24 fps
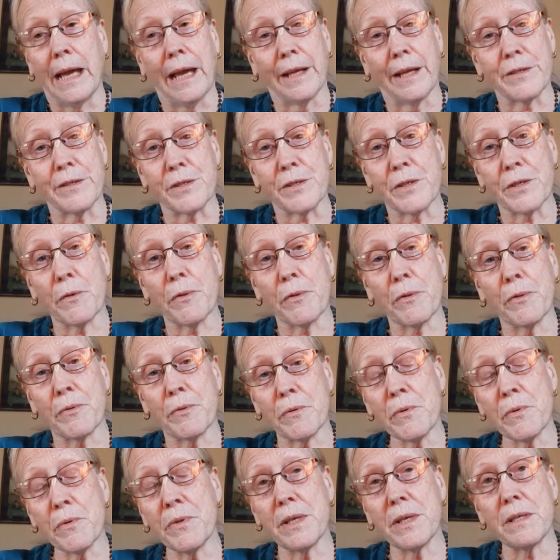And so
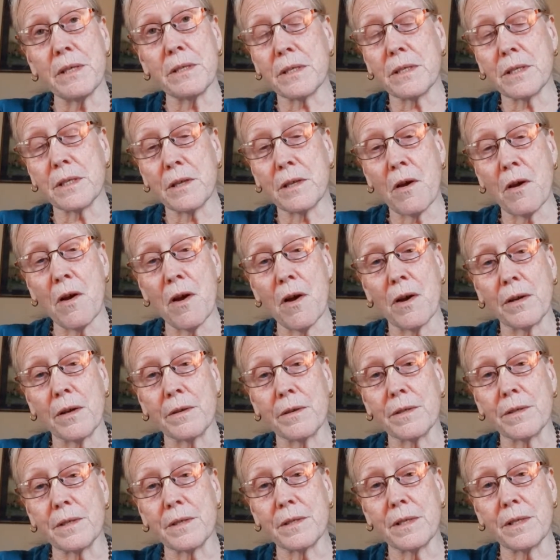through these
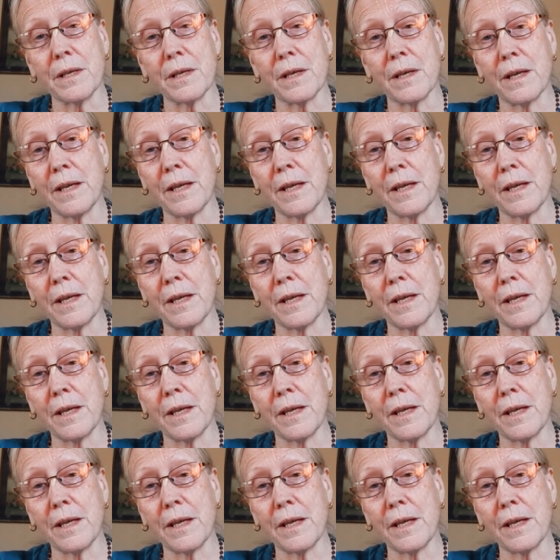songs,